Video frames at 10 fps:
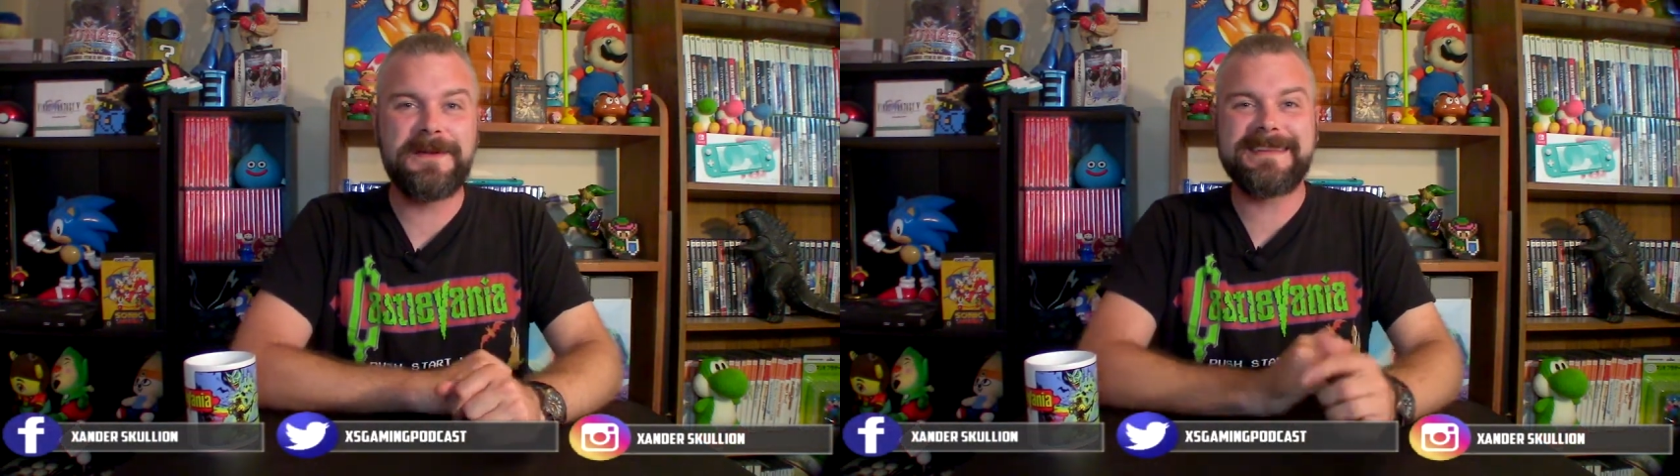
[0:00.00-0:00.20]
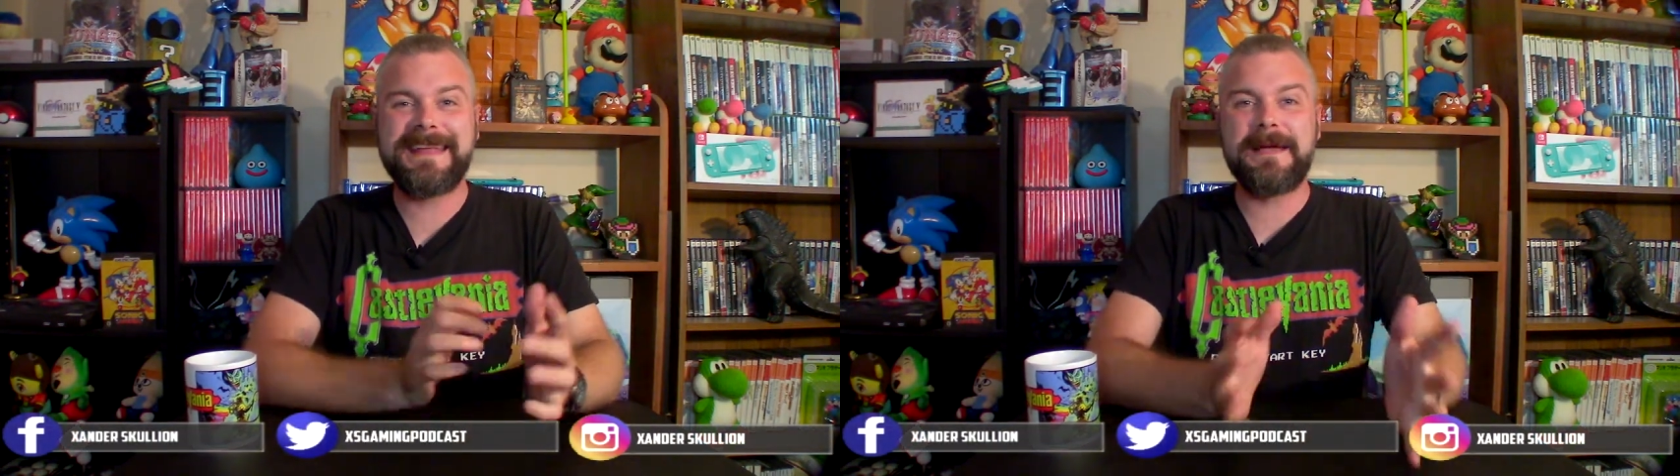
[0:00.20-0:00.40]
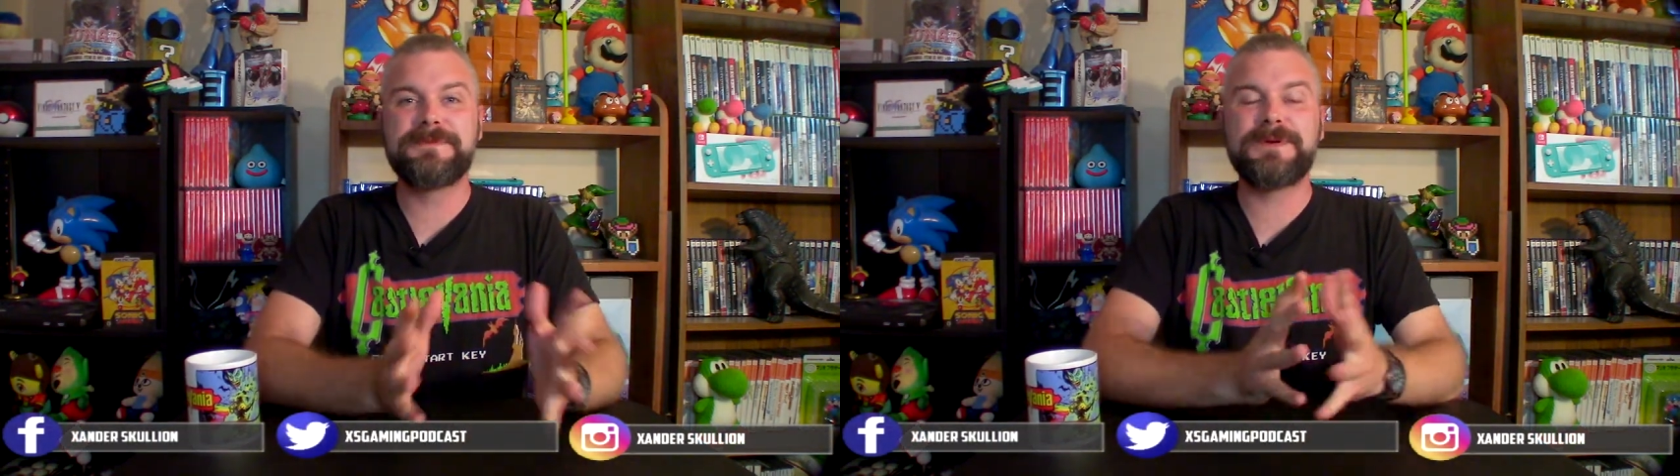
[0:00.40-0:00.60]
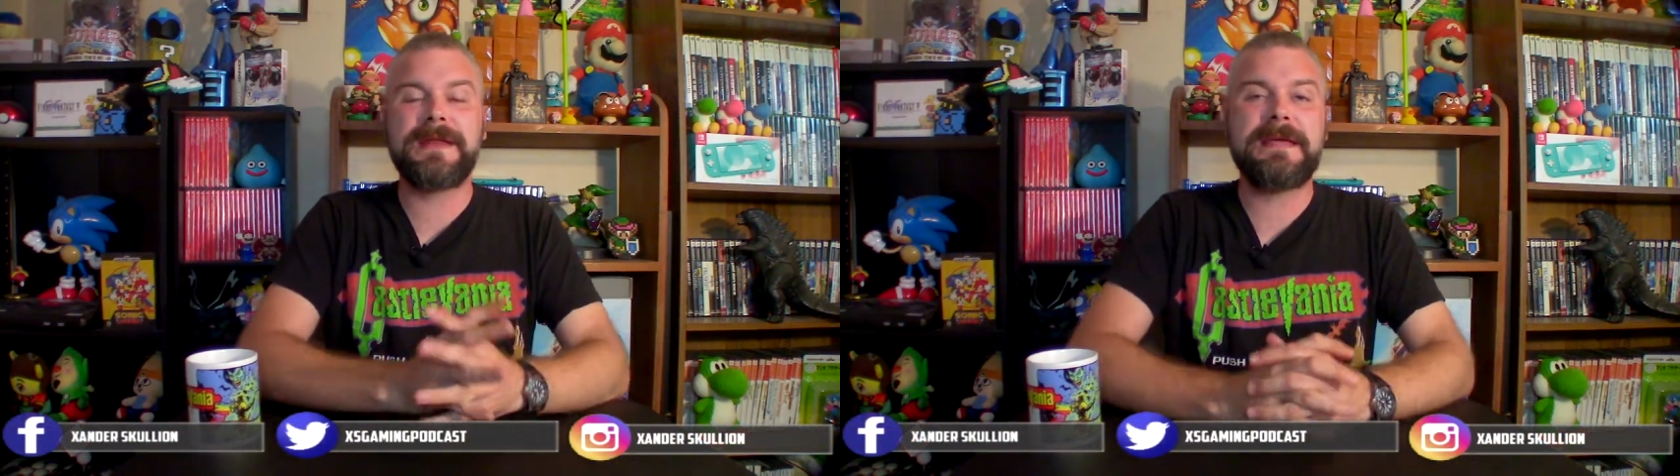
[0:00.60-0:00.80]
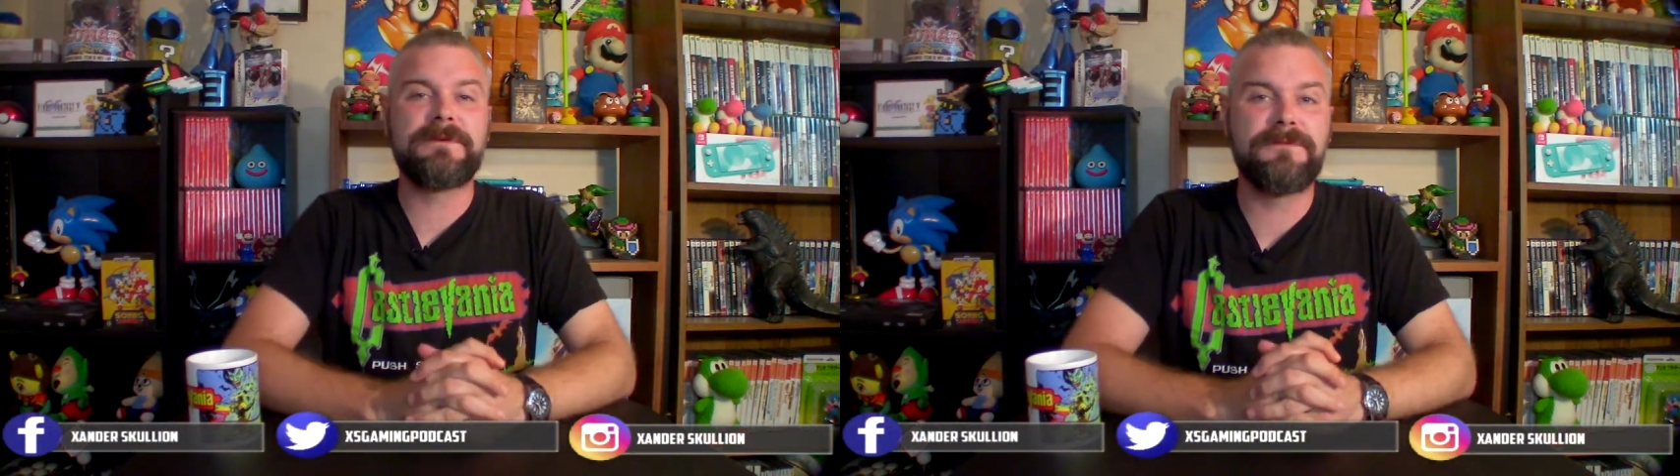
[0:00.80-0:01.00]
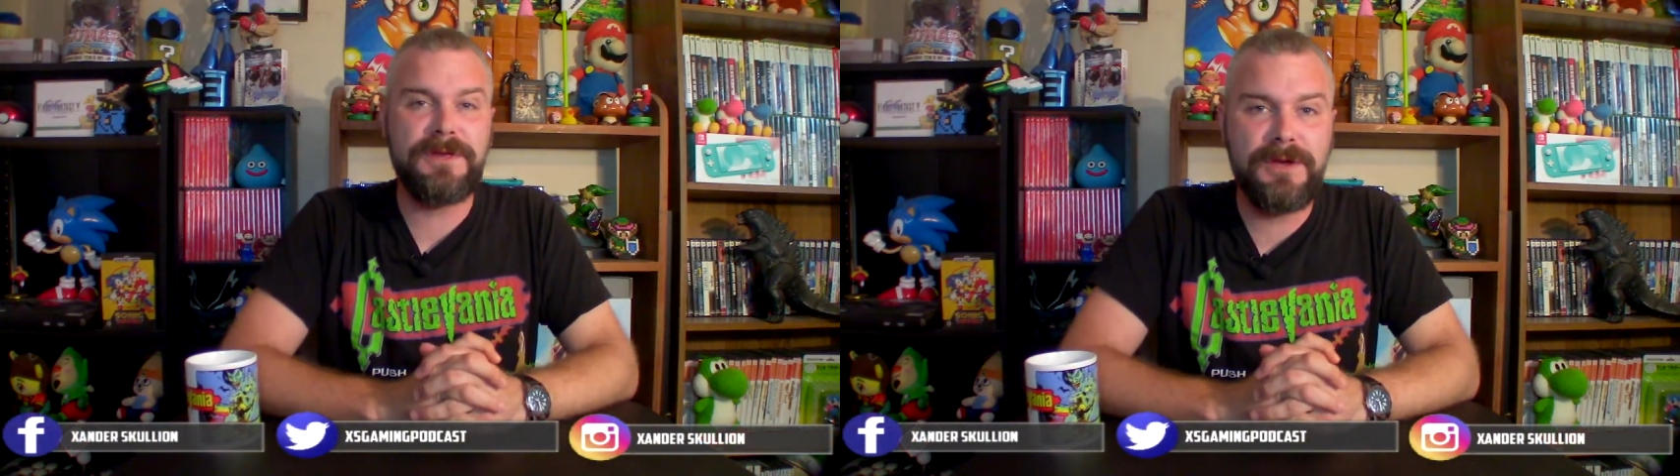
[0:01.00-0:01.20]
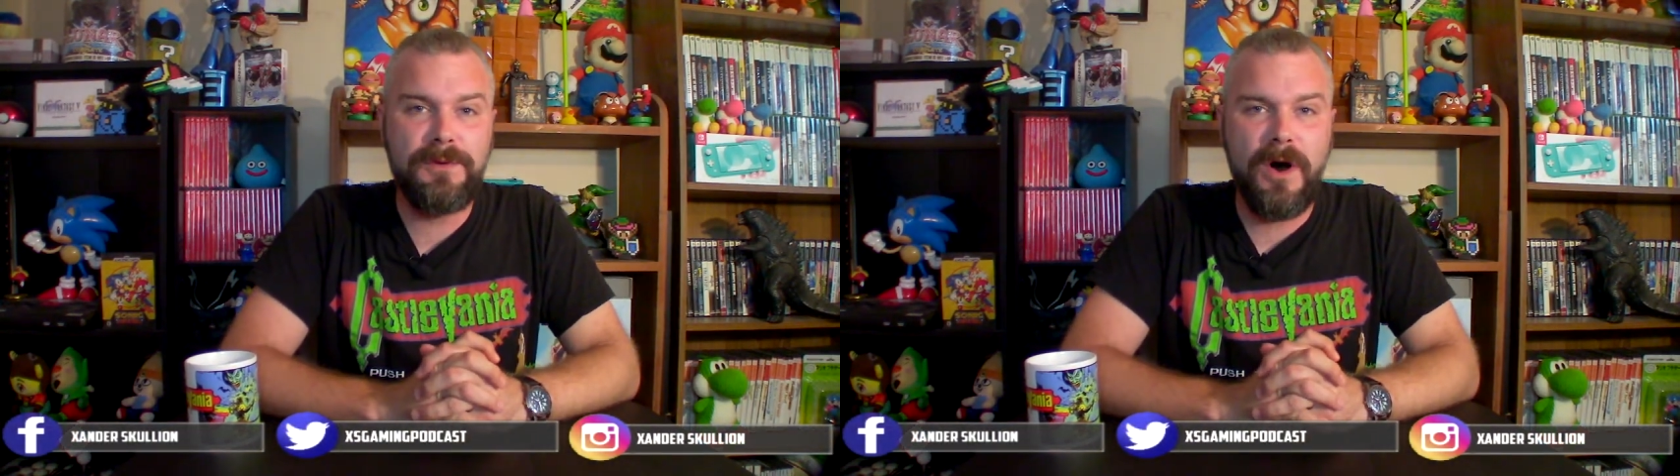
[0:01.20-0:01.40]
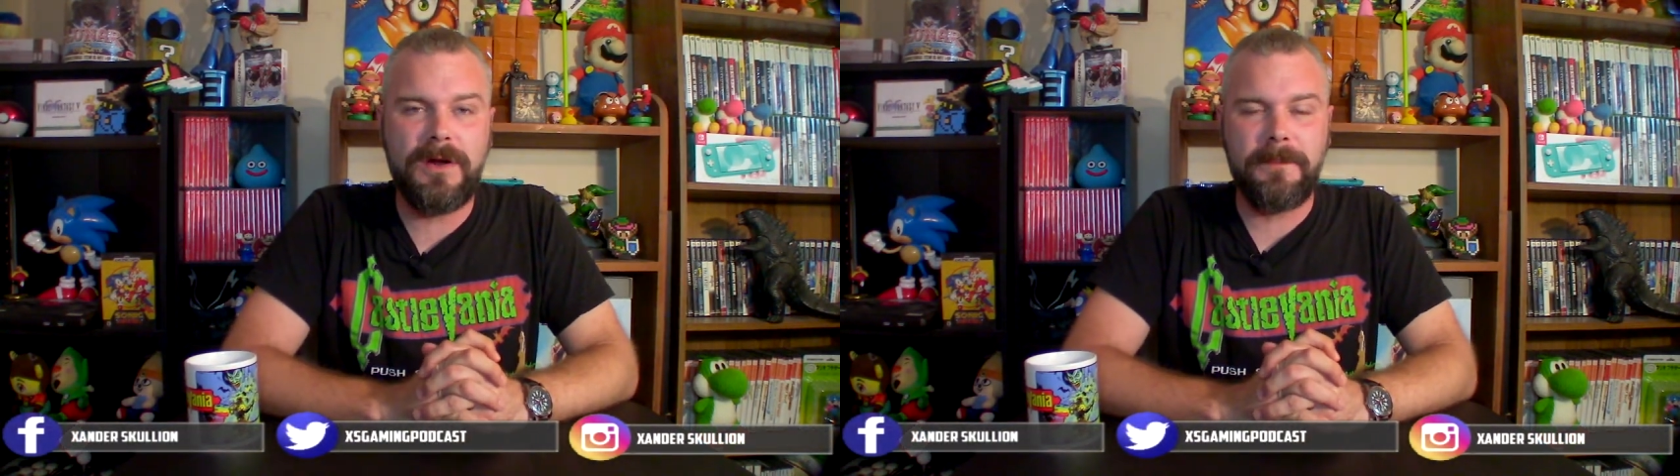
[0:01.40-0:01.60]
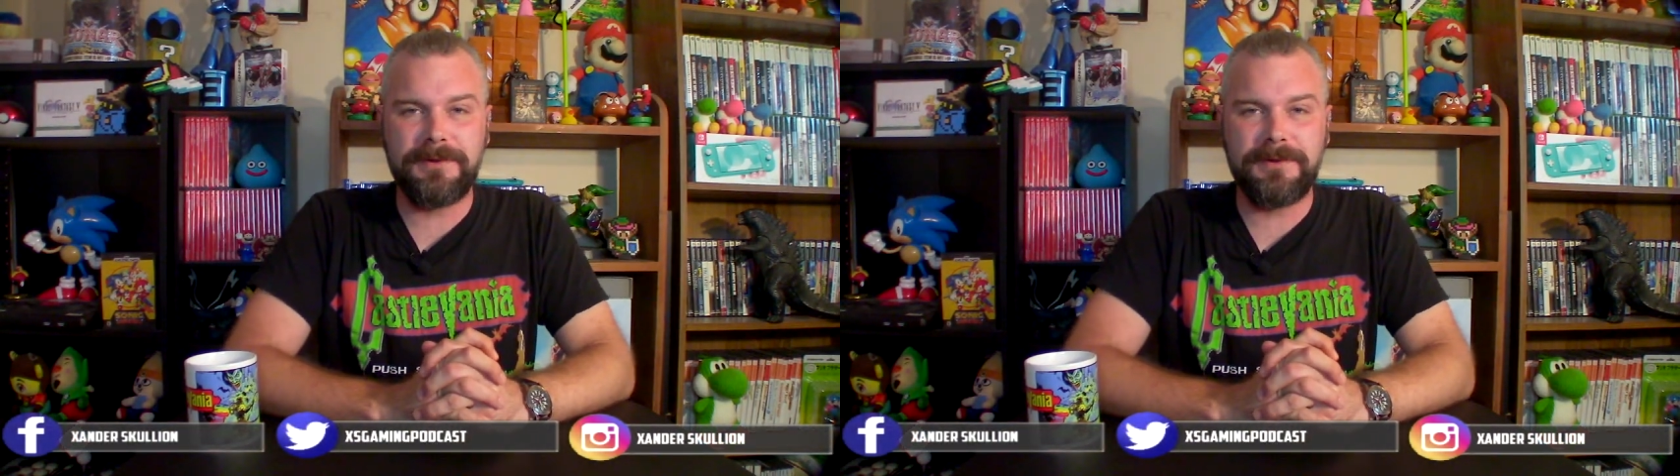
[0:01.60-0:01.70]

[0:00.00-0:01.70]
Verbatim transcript: and today I'm doing a review on a